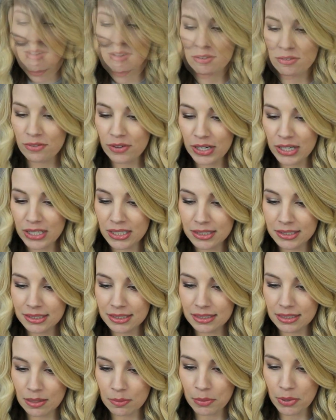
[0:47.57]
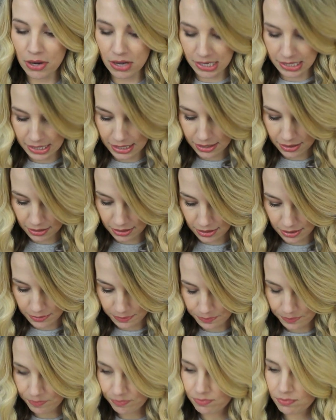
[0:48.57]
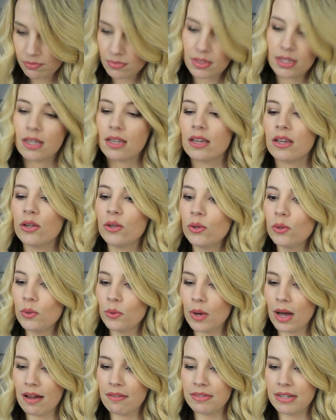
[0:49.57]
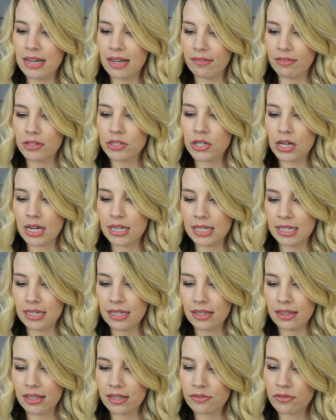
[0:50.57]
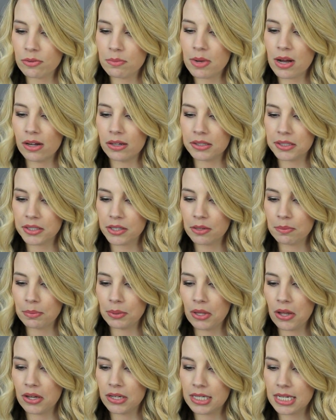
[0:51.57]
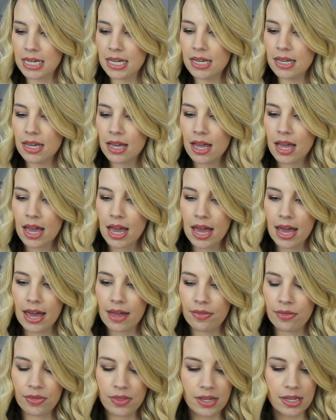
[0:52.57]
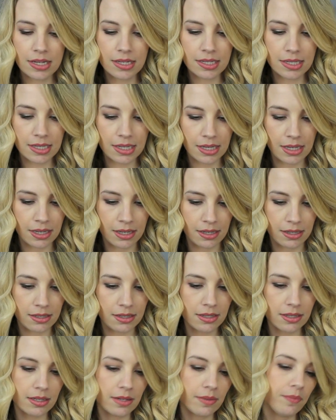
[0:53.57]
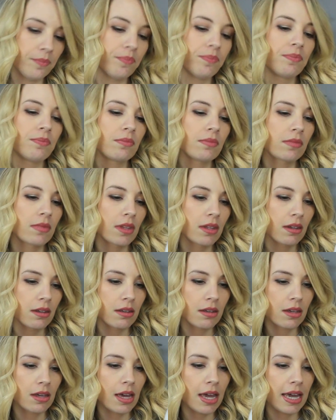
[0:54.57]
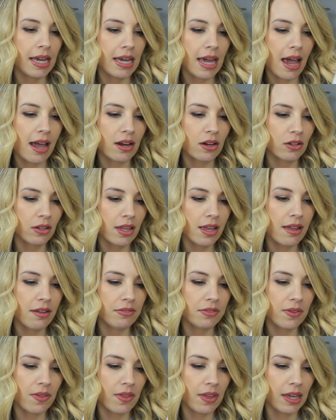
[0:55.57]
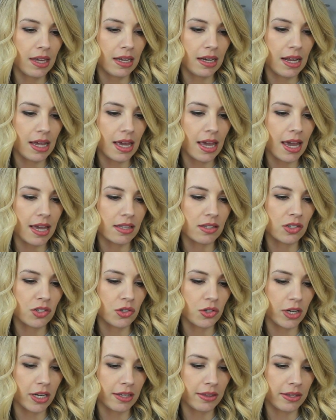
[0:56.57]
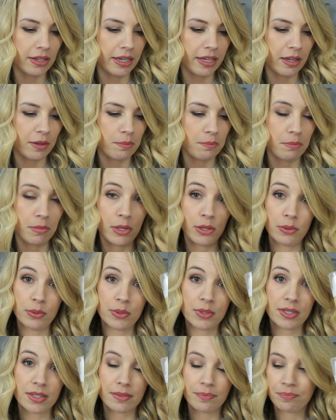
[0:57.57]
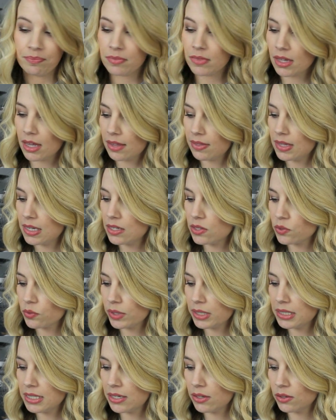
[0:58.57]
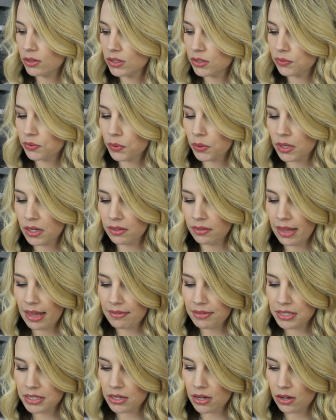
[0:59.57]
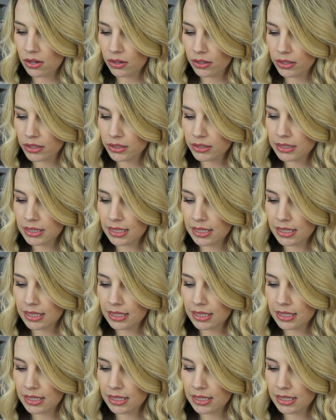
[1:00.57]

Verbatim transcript: The first product. Ooh, I've never tried anything from Oscar Blondie, and this is a hair lift, thickening, and strengthening mousse. This retails for eleven dollars.